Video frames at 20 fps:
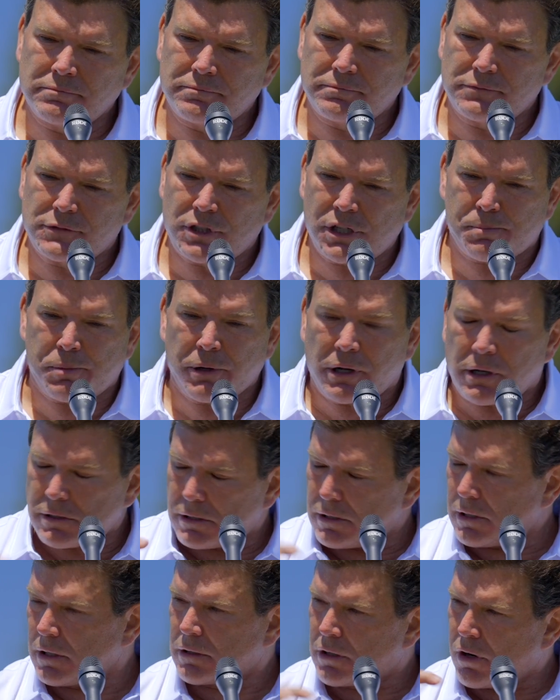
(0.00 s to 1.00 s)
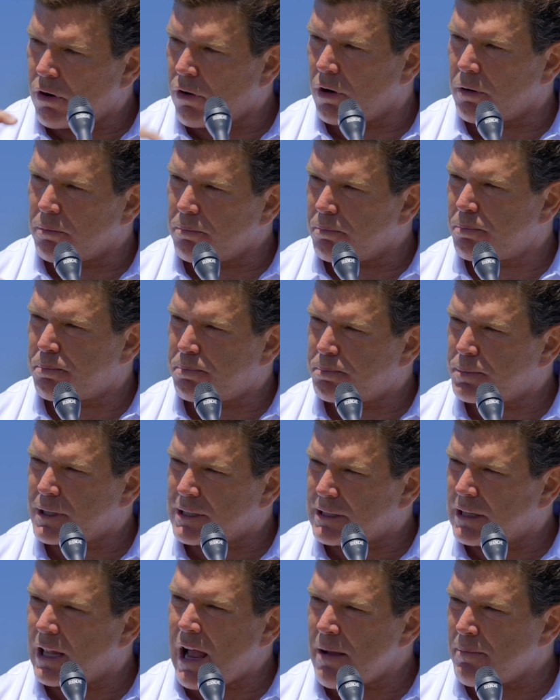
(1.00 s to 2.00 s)
just because of the current
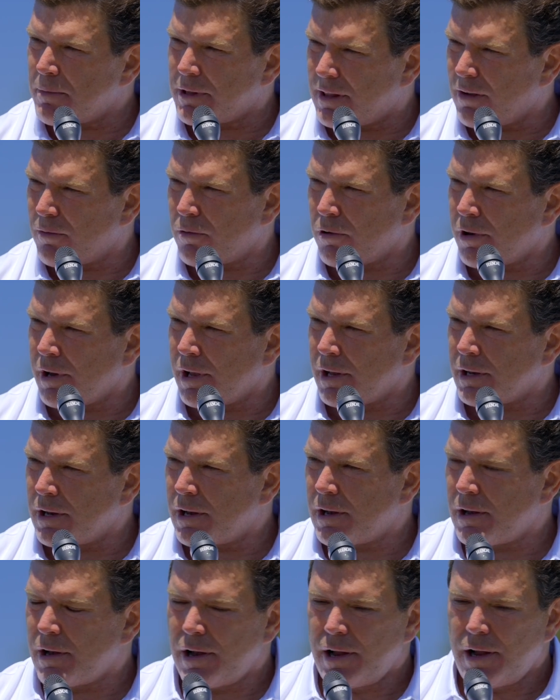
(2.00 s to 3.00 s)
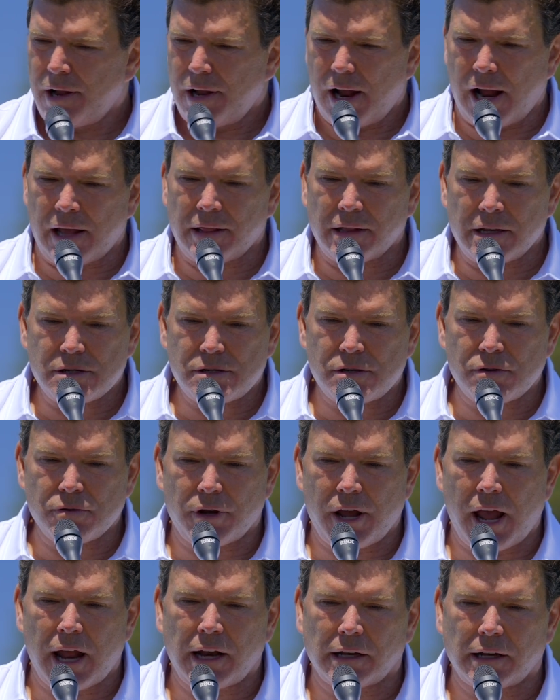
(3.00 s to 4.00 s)
climate that we're in and these two
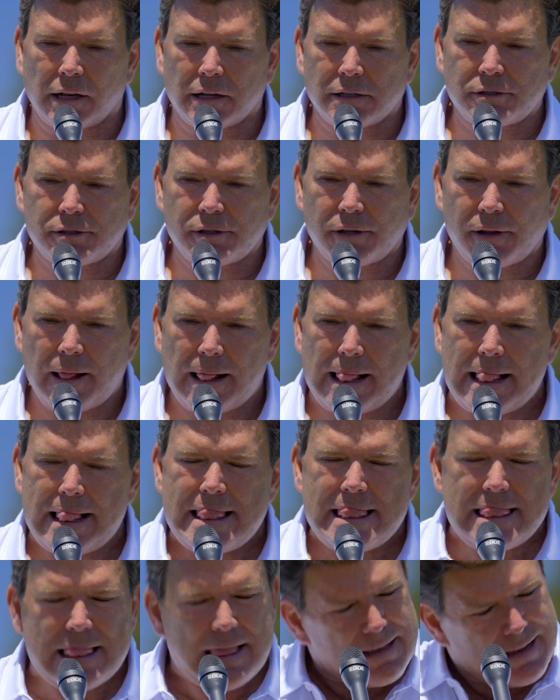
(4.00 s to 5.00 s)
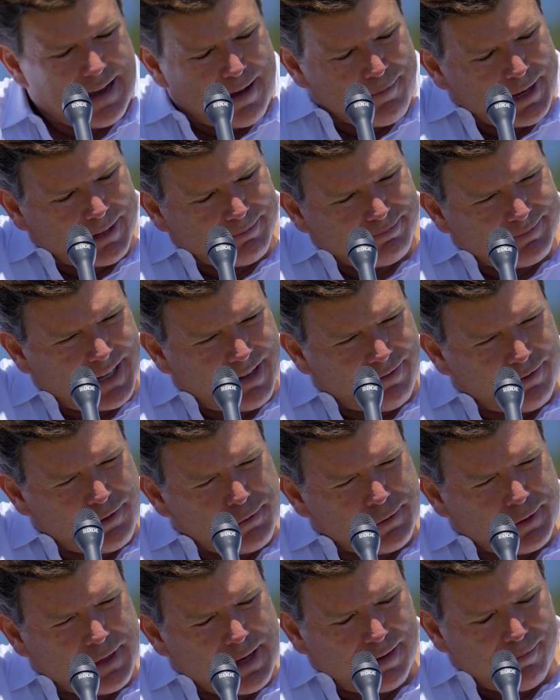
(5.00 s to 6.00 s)
candidates. I mean, if you
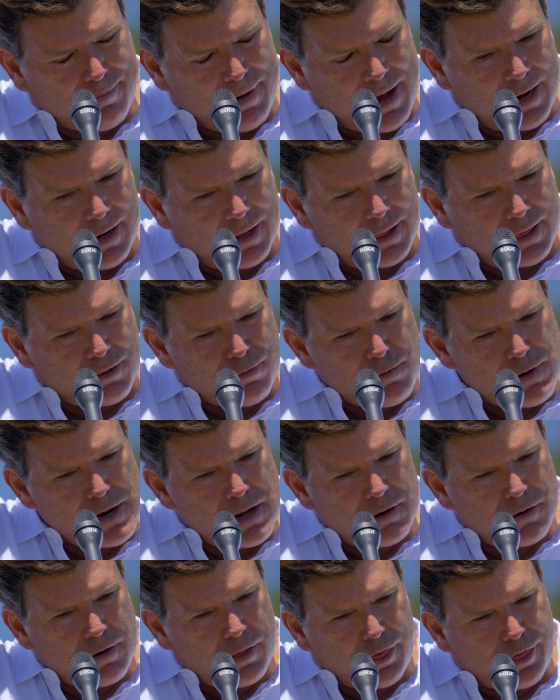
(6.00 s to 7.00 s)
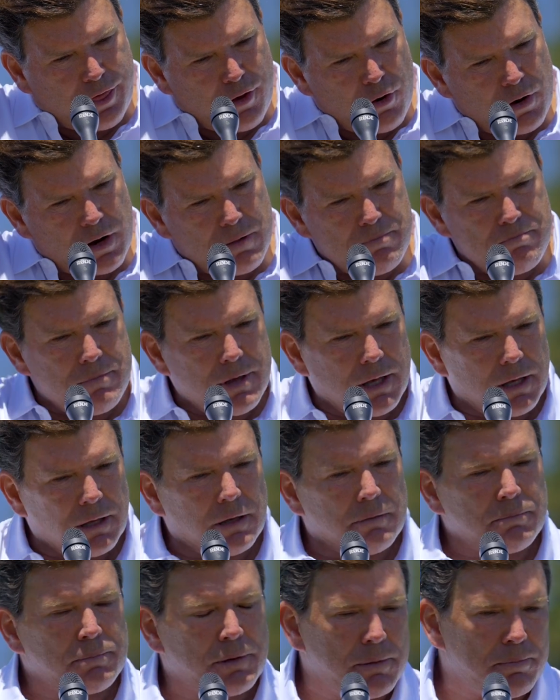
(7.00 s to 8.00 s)
think about it, 330
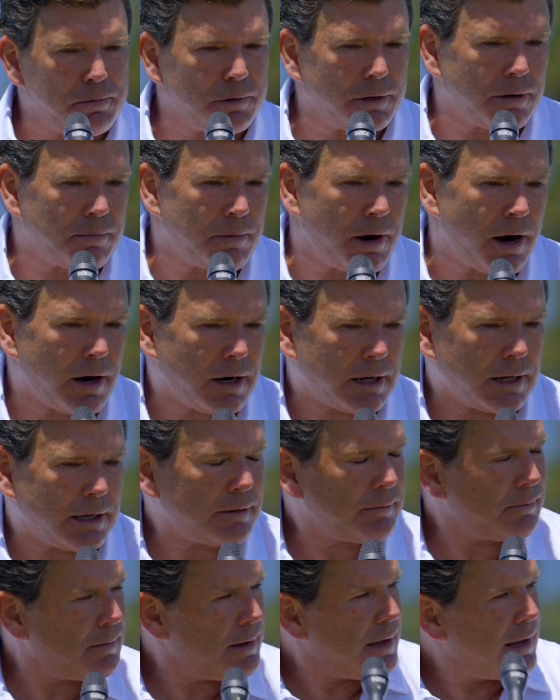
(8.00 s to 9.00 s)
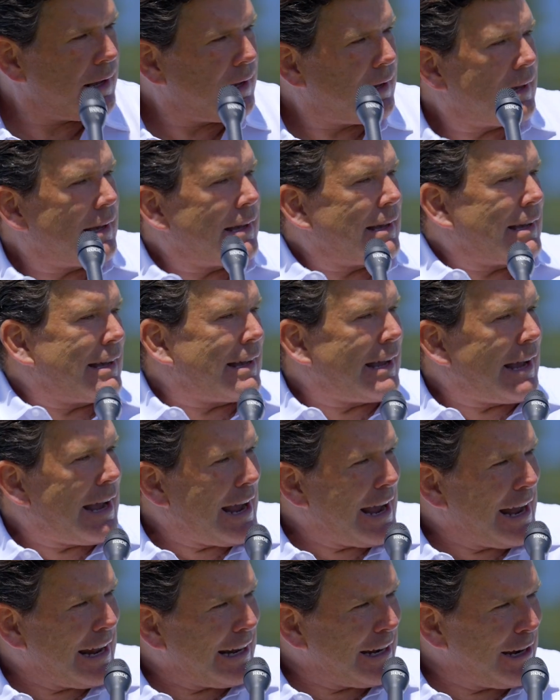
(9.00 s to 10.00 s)
million people in America,
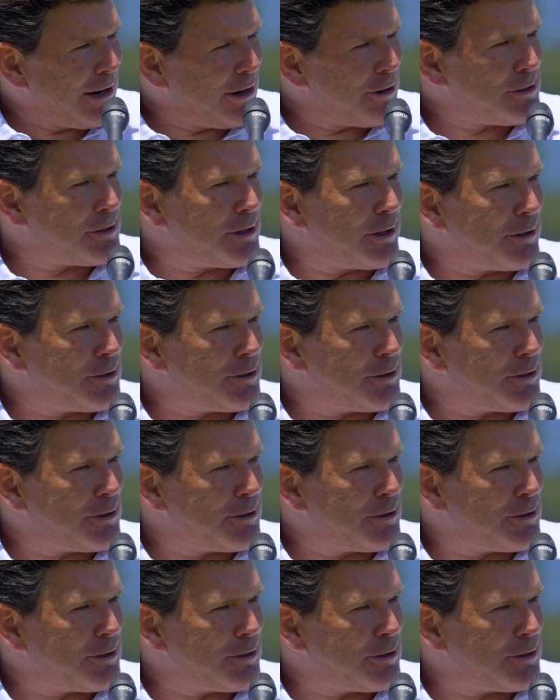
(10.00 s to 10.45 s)
and here's the